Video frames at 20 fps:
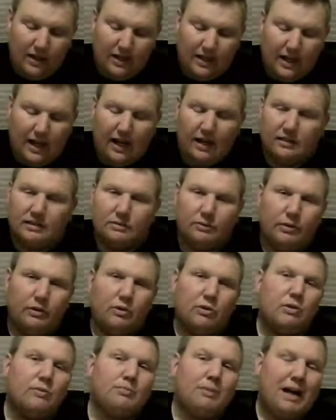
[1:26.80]
Now, as we
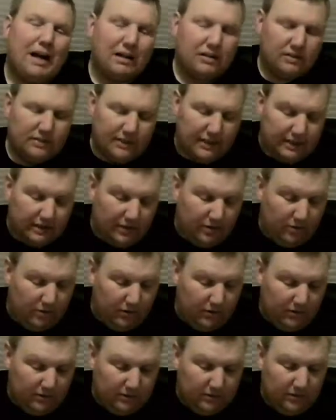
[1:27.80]
look back on
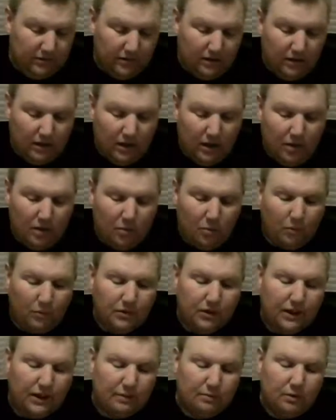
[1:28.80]
Daytona, one
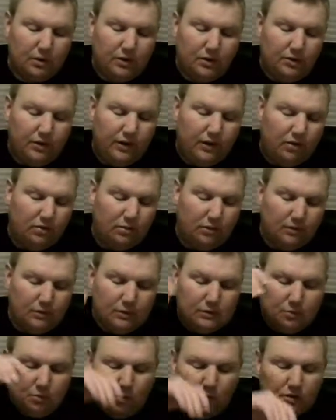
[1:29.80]
thing I'm going to do here on
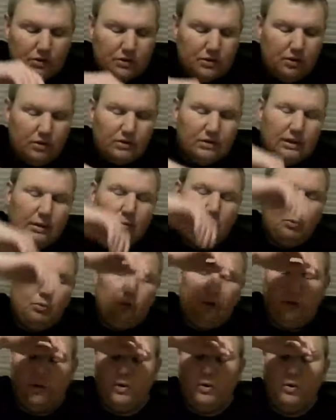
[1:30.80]
Robert's Sports Show is I'm
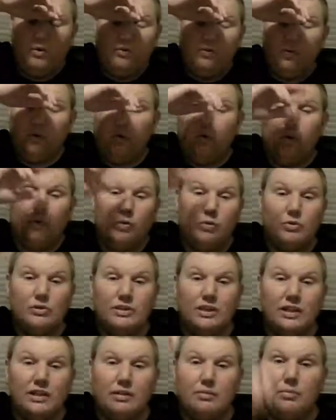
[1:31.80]
going to go over
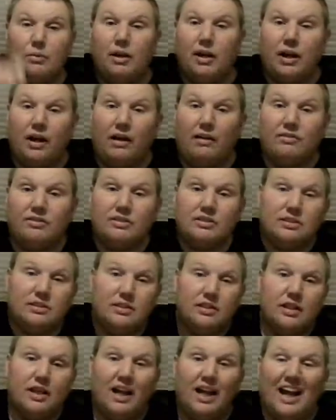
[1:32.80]
who's in the playoffs
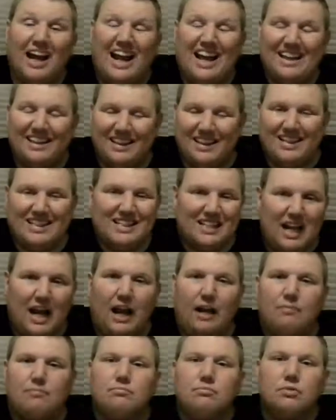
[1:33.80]
at this
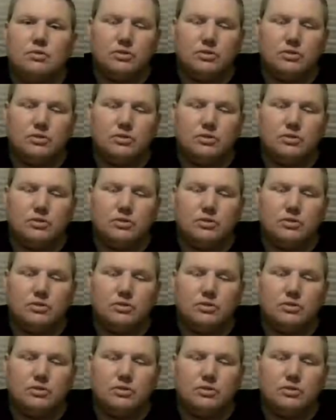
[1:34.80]
time.